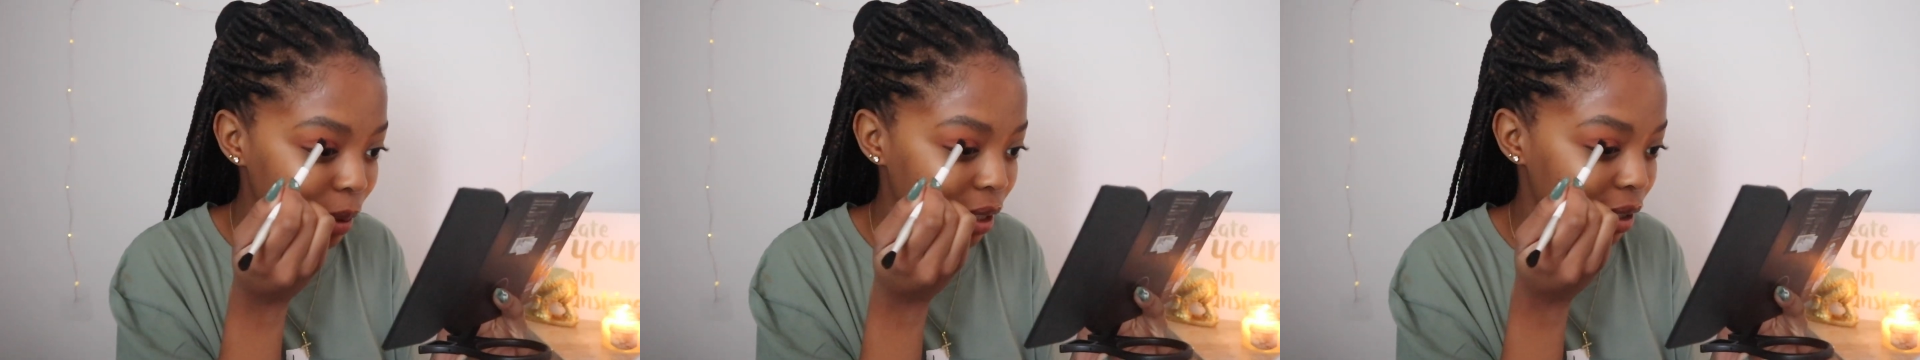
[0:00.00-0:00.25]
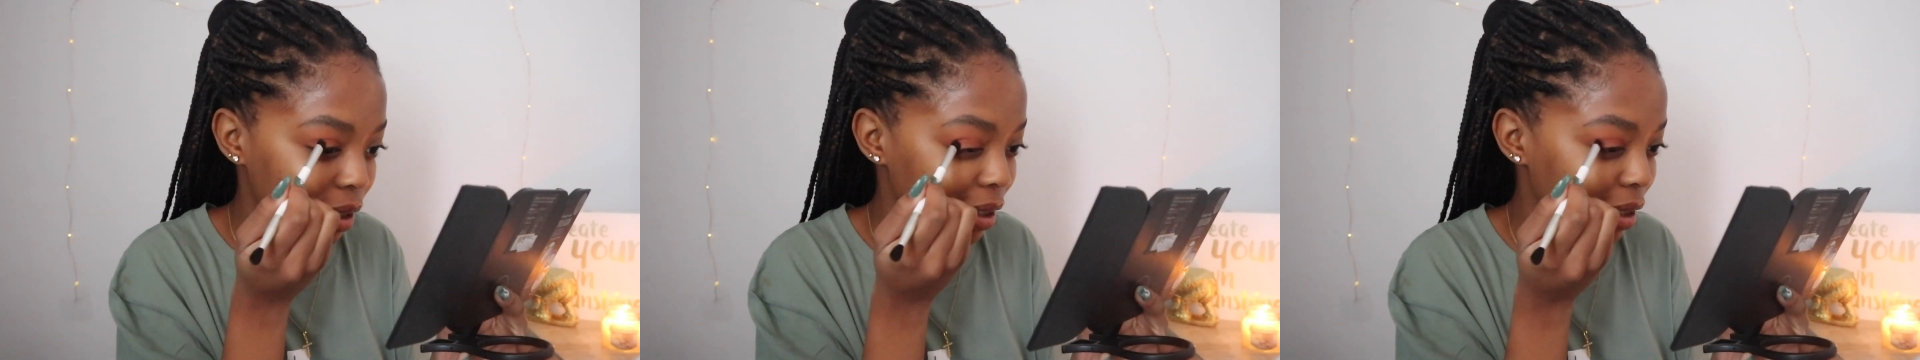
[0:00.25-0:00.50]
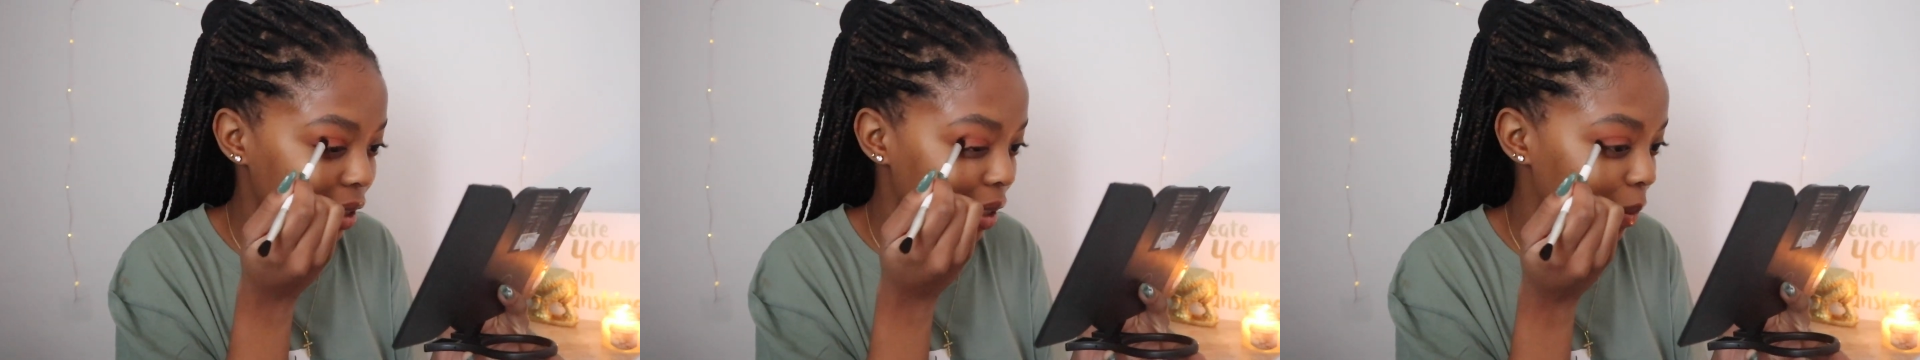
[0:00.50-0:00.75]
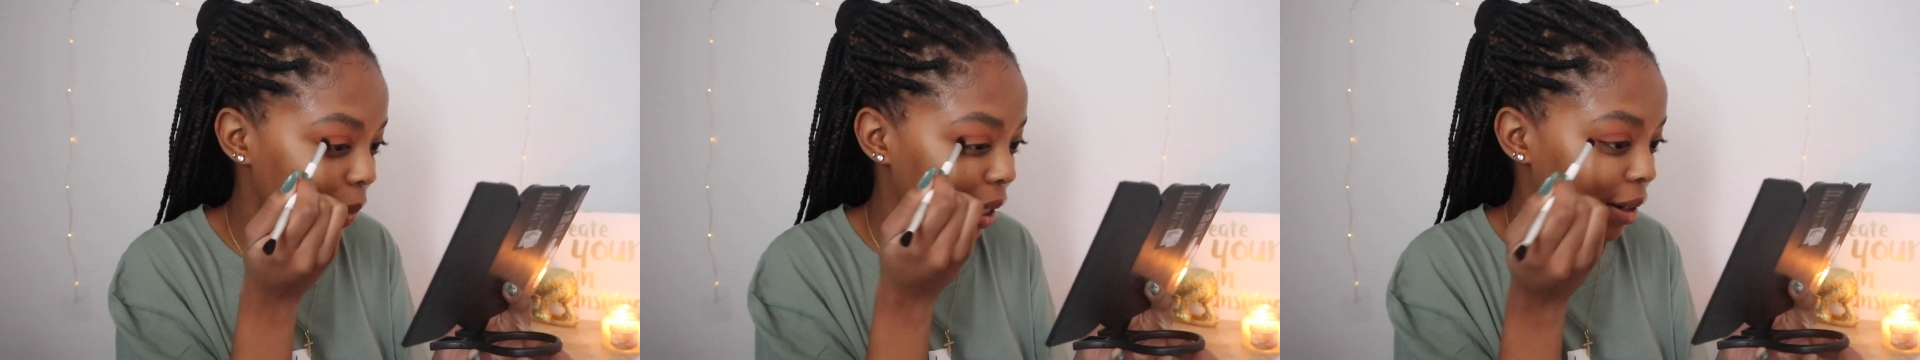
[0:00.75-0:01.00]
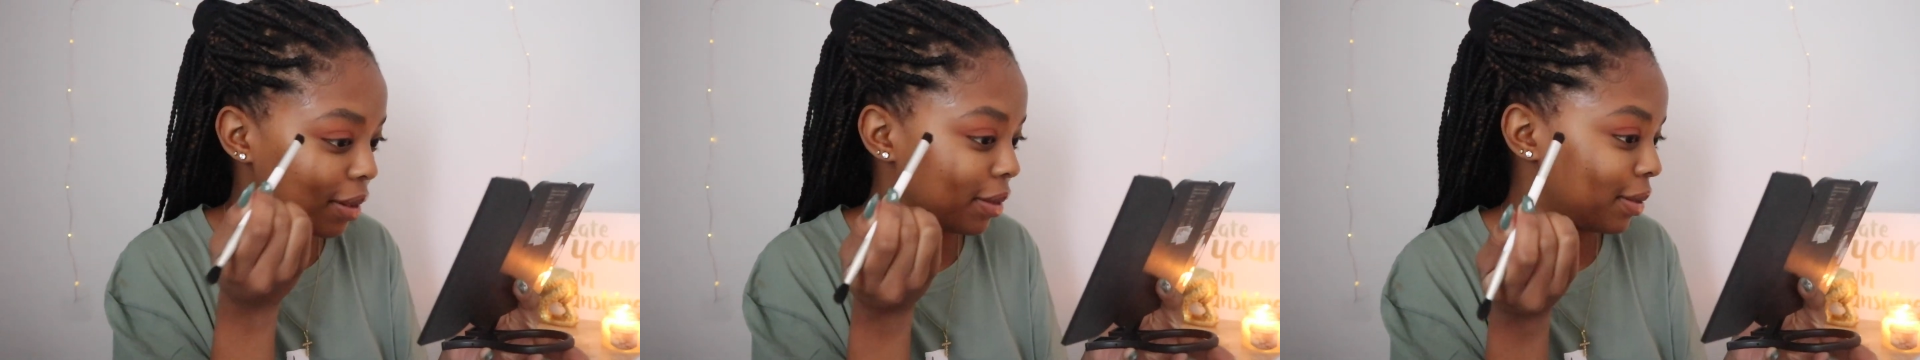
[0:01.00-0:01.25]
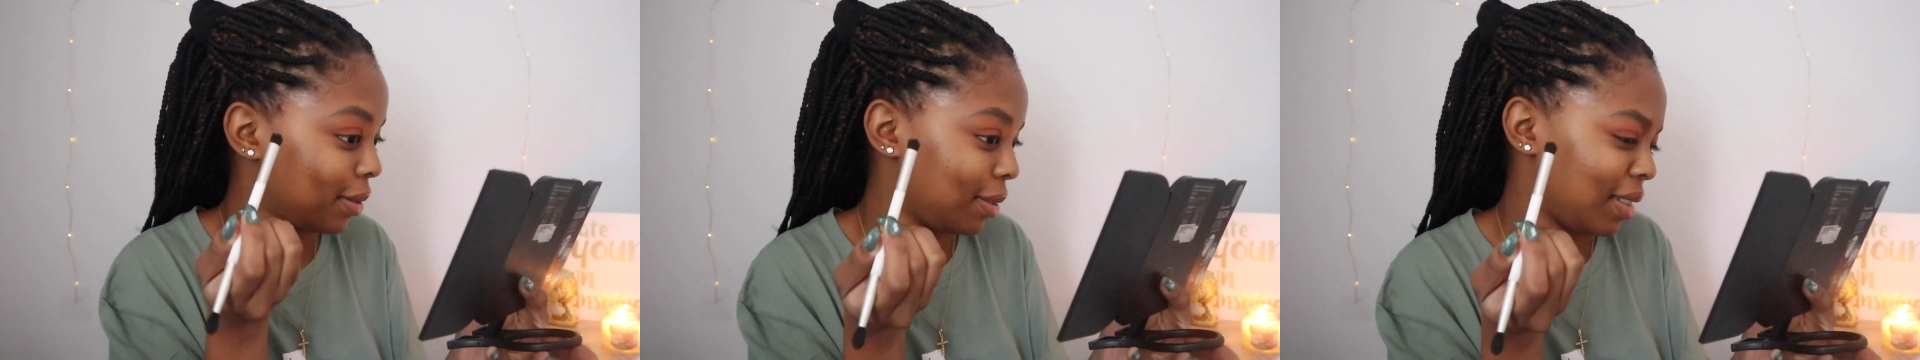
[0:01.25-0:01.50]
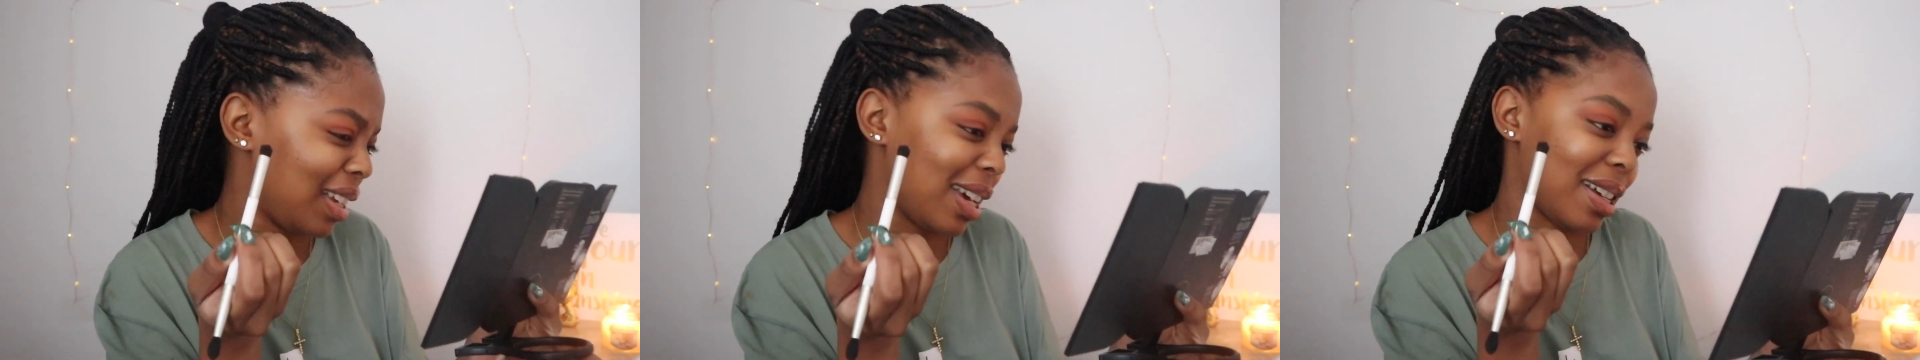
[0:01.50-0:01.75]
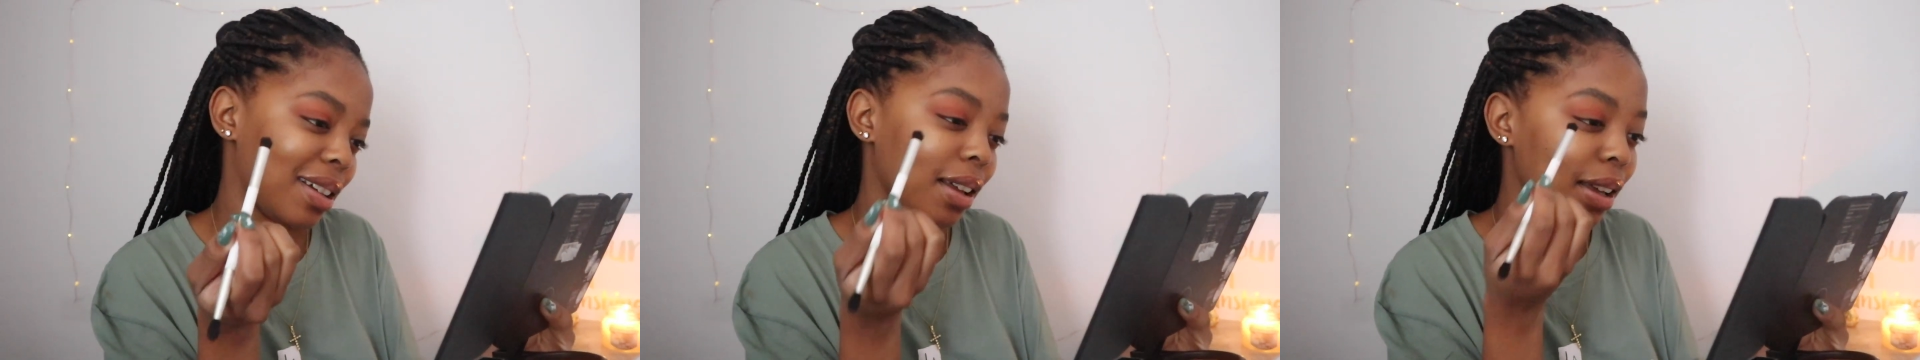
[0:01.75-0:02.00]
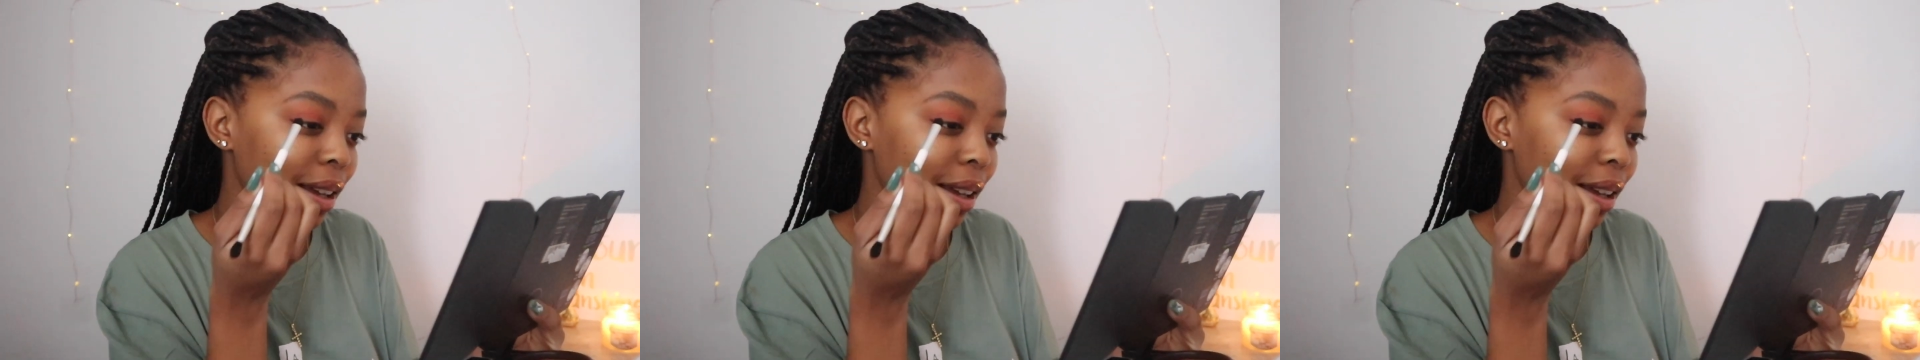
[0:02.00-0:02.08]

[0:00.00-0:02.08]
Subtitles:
because I mean, yeah.